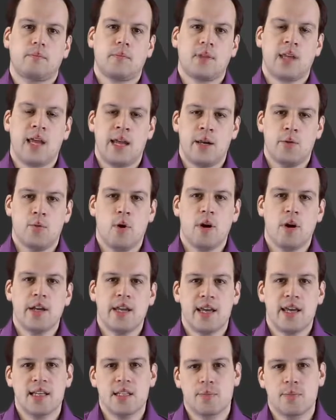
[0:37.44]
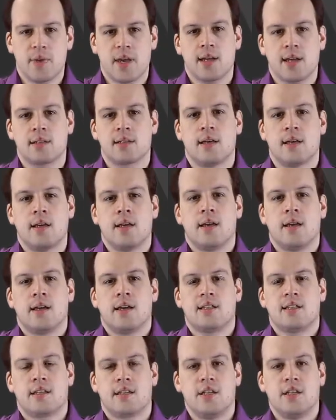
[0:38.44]
And one aspect
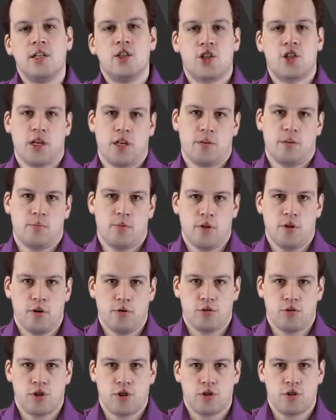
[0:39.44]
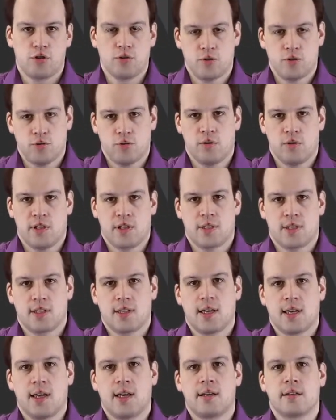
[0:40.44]
is a teaching approach to do this,
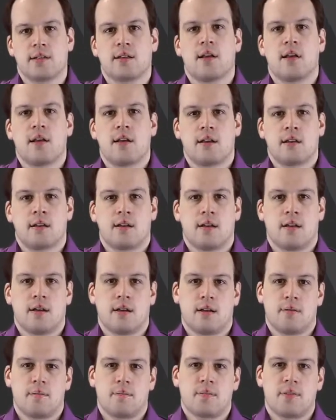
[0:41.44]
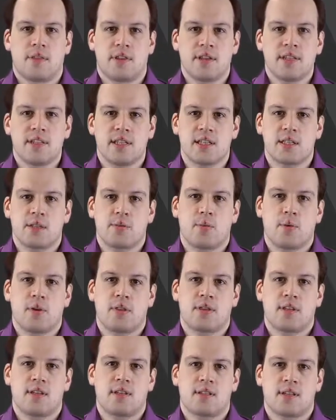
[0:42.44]
and this is
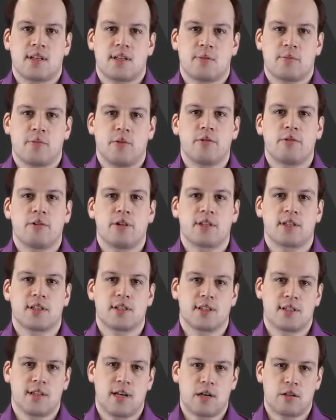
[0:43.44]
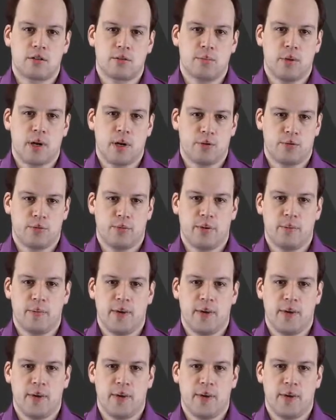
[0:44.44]
what these experiences are about we